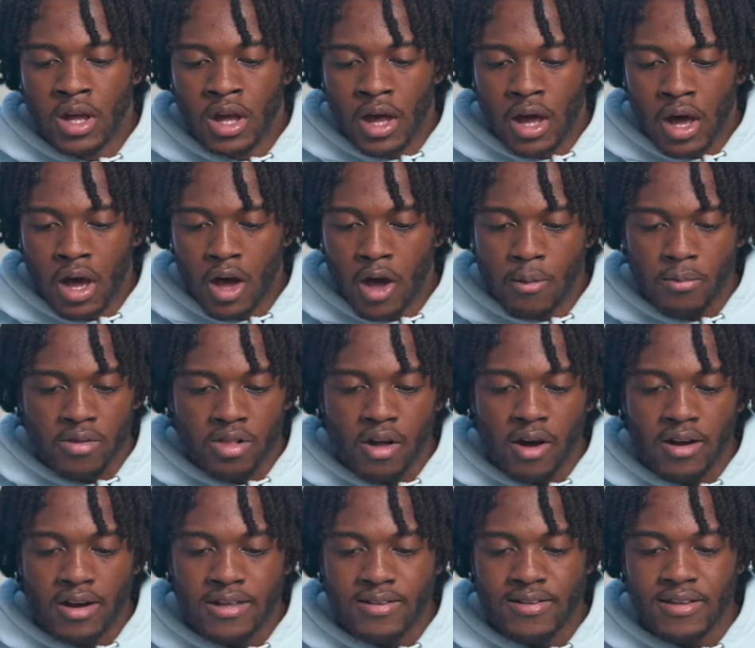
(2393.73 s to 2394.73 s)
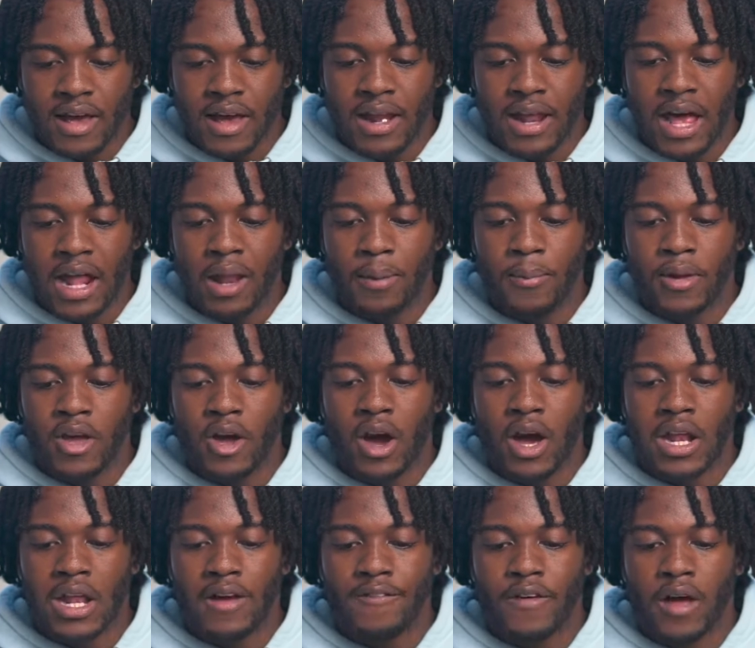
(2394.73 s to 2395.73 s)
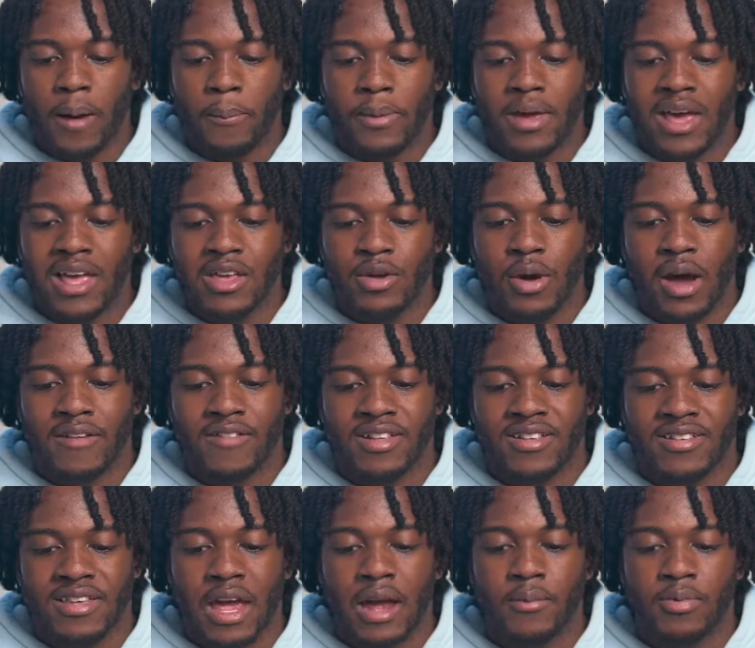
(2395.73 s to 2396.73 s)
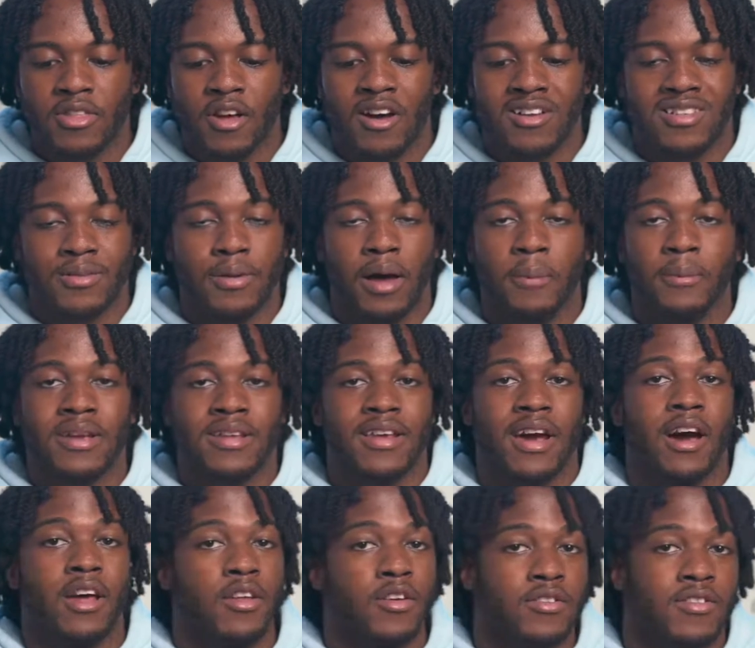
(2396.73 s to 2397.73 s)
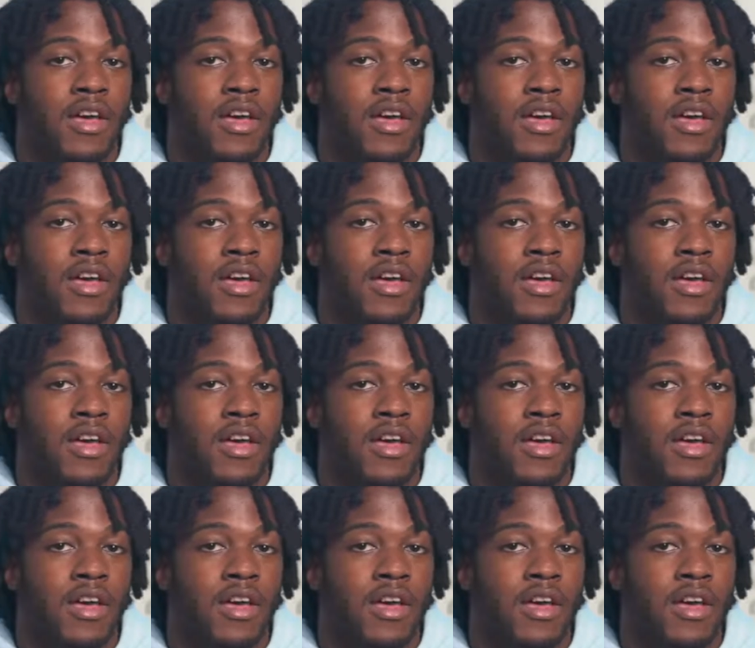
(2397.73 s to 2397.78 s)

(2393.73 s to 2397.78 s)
Claudie said, LMAO, I love how me and you have the same thoughts about McDonald's.